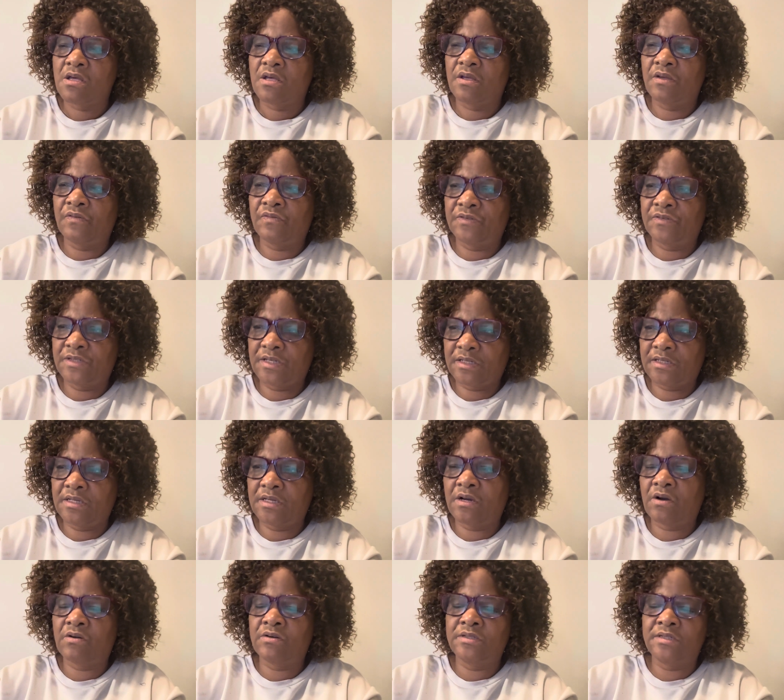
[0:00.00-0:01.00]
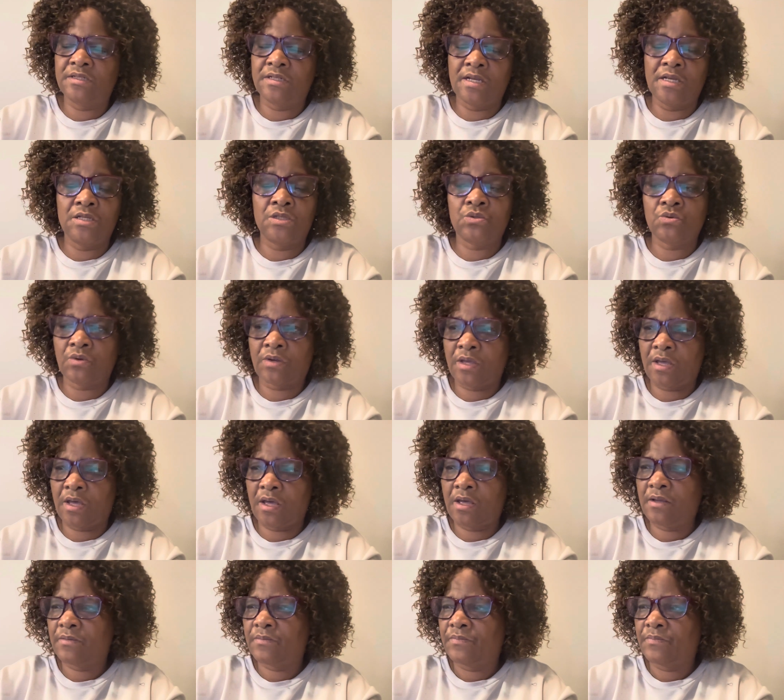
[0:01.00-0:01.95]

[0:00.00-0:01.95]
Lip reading: If technical delays occur,